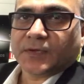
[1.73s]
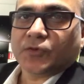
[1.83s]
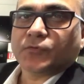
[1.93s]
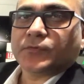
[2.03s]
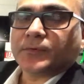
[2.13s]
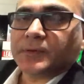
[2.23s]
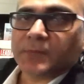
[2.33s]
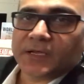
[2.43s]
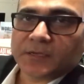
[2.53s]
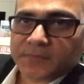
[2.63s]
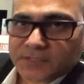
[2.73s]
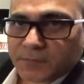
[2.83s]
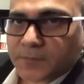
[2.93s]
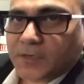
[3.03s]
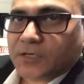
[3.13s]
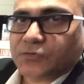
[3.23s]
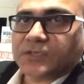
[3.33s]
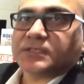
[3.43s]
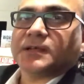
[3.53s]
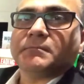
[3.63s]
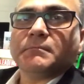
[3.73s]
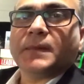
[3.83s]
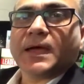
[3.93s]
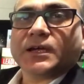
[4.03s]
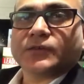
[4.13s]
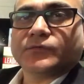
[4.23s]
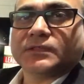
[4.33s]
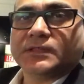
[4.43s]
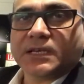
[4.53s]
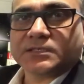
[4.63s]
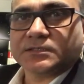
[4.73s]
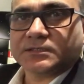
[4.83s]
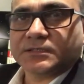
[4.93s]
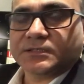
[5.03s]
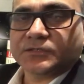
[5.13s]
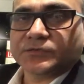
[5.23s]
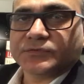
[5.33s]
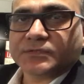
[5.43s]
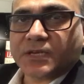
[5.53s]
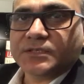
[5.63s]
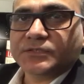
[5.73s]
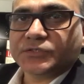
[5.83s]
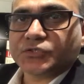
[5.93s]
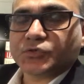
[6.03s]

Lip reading: Hello everyone, my name is Abhi Bhardwaj and I'm back with lecture series on science.